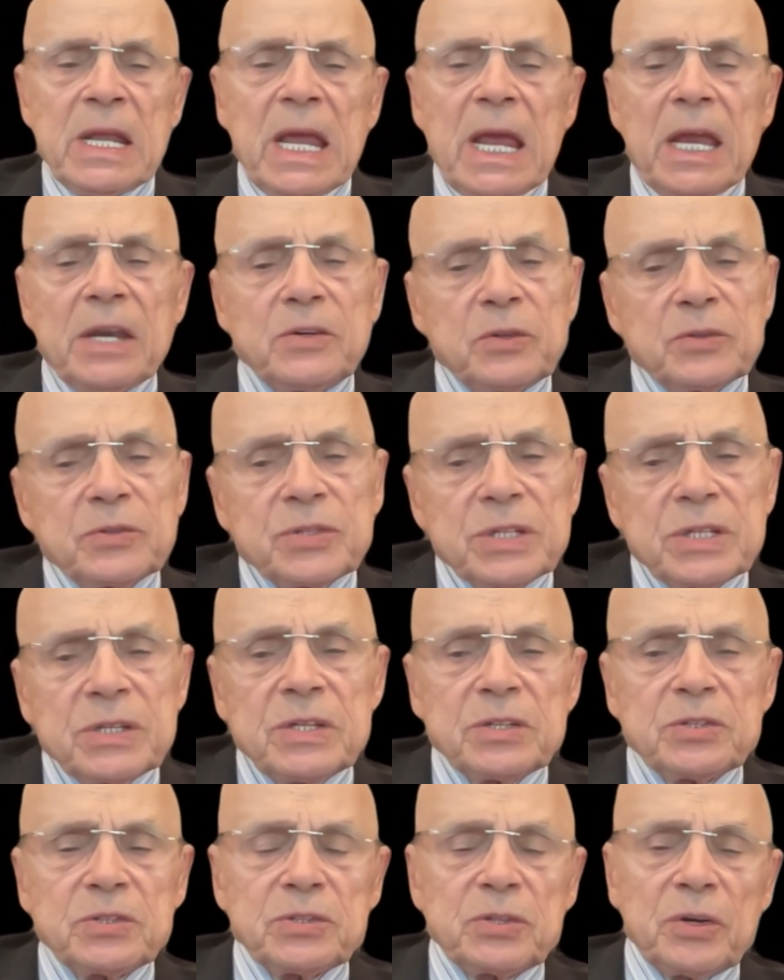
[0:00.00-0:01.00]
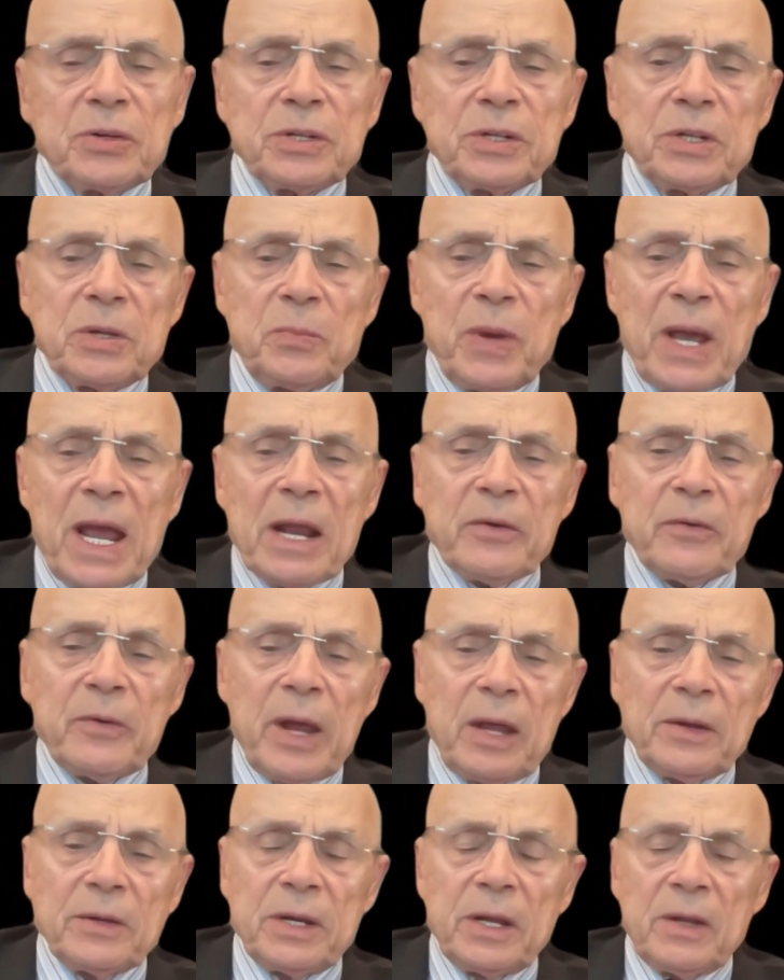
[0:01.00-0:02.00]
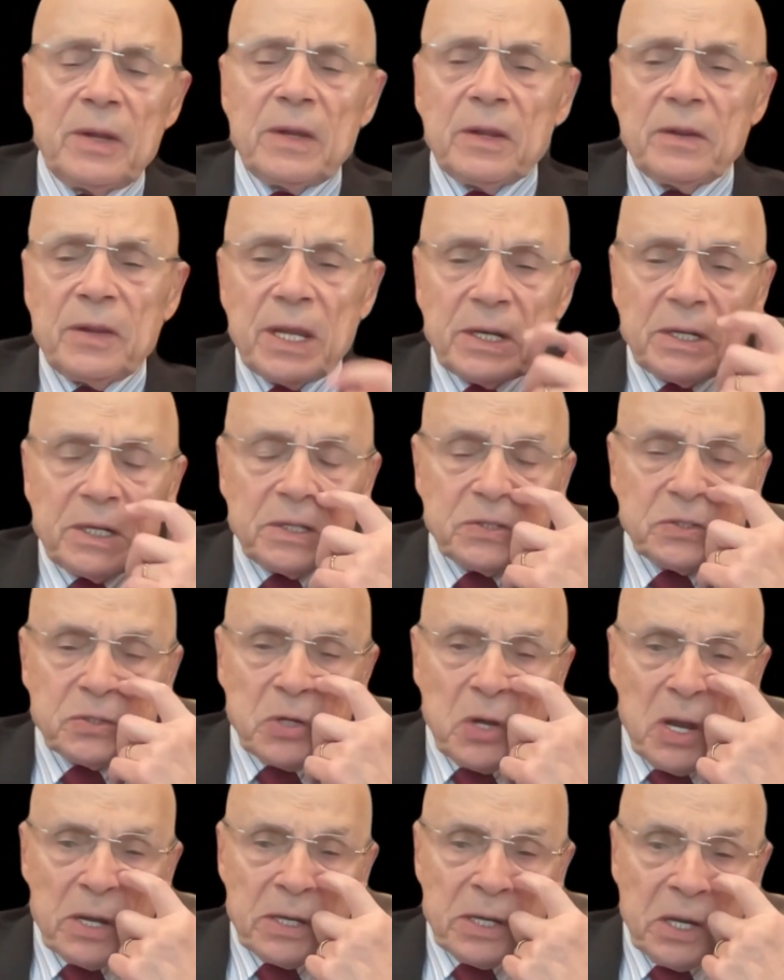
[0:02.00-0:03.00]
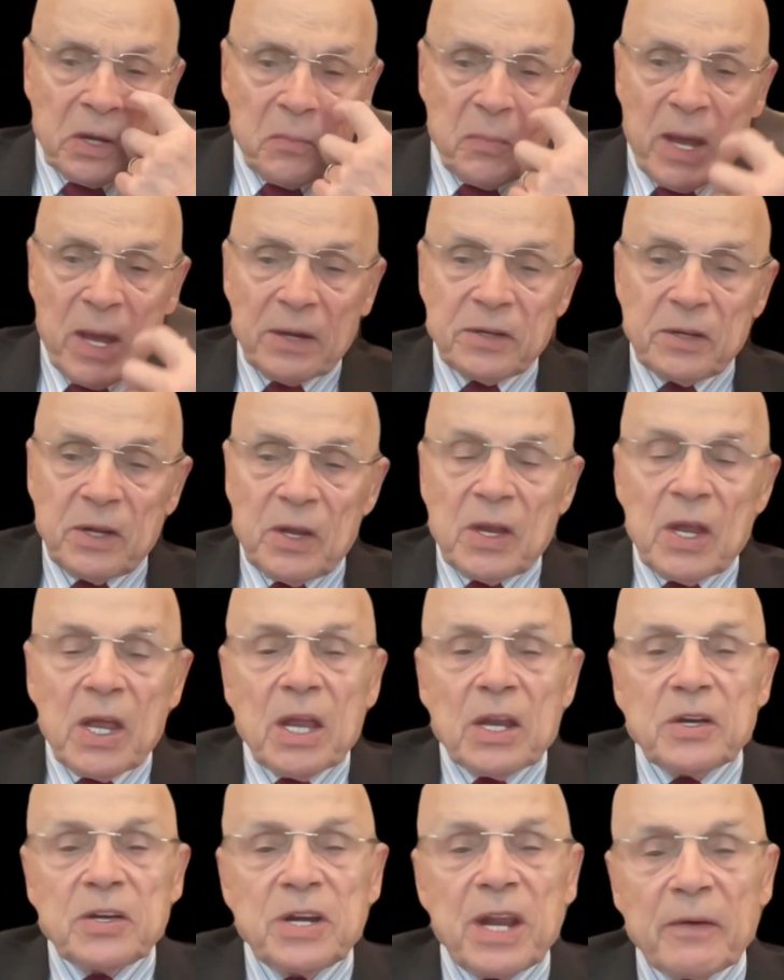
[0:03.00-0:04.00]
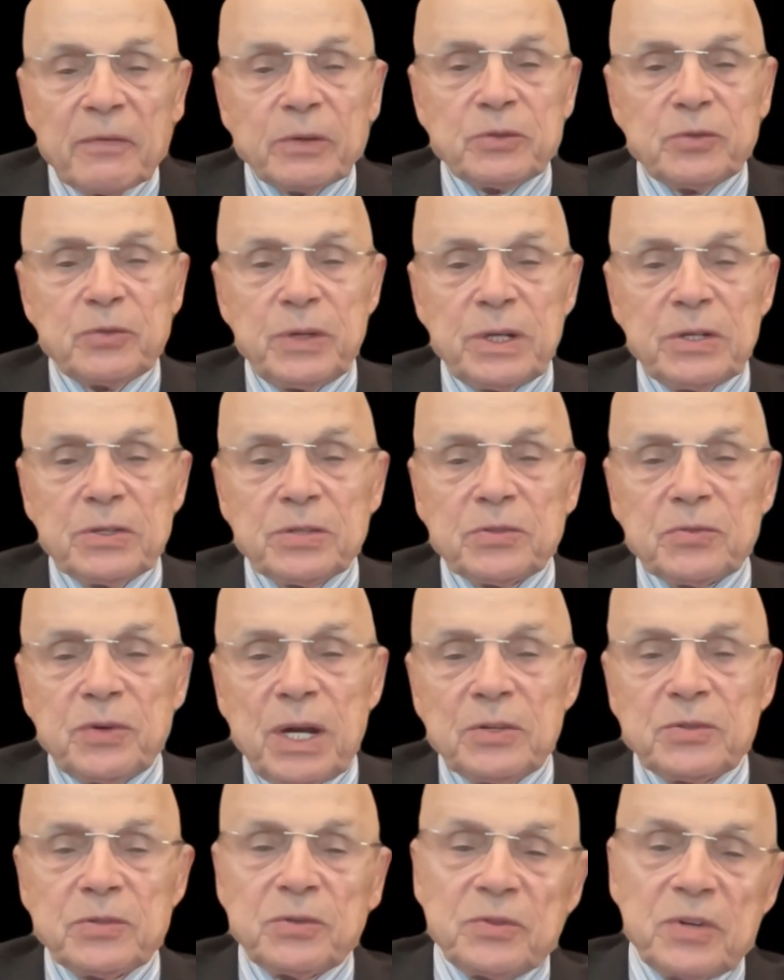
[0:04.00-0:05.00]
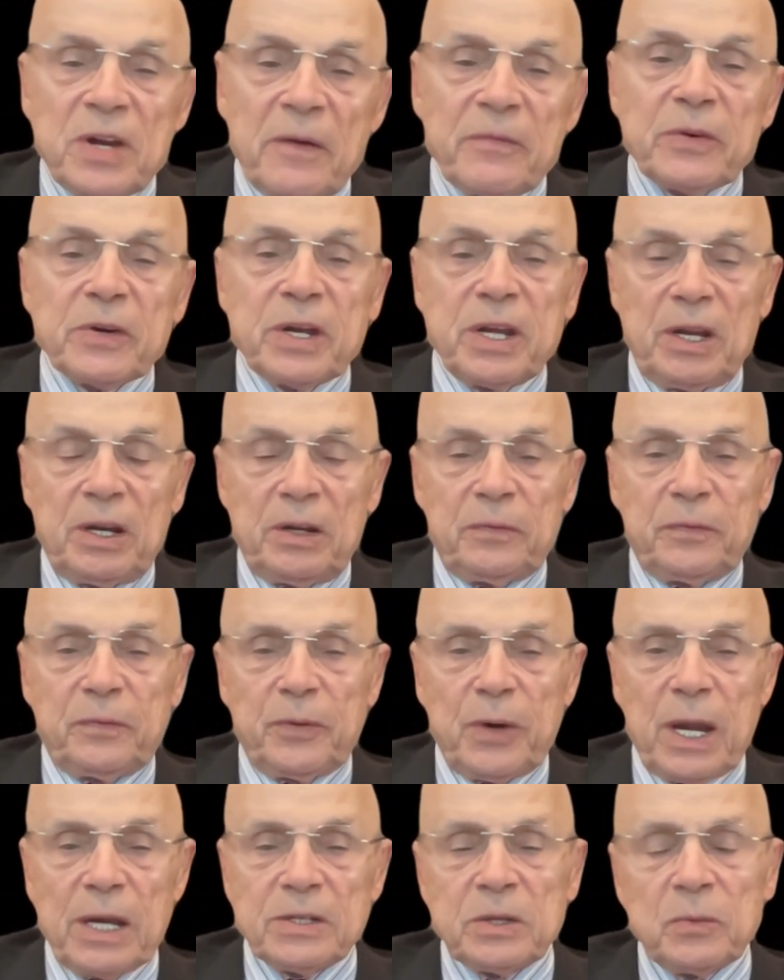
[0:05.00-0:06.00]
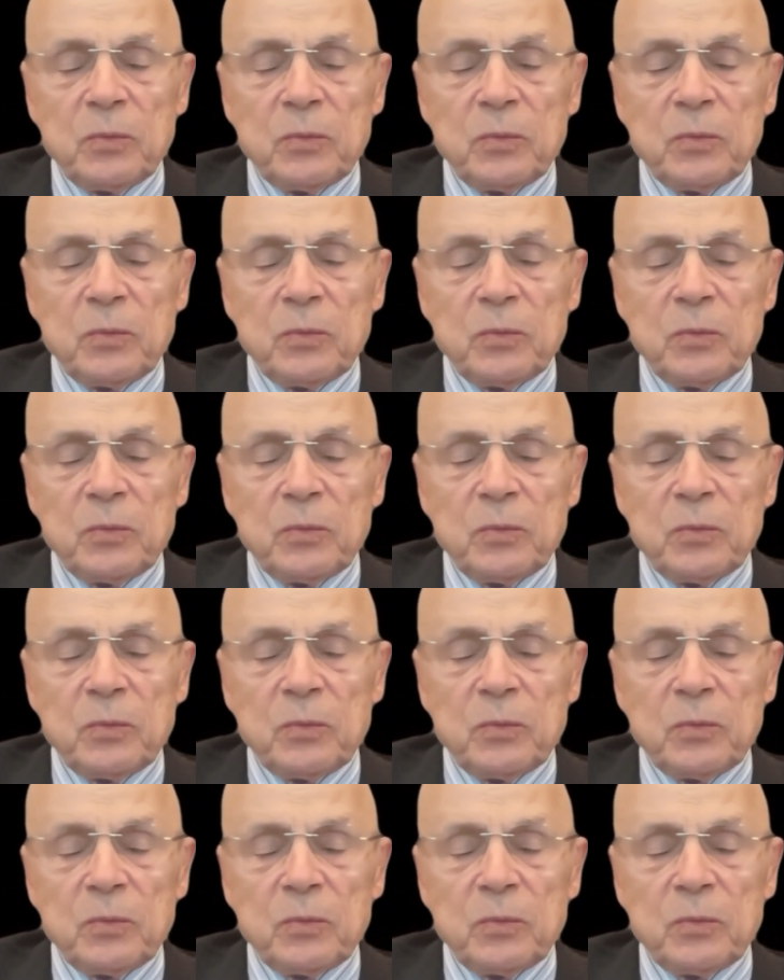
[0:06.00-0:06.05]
And you'll see this shirt in the background that is talking about never treat a stranger, never kill a friend.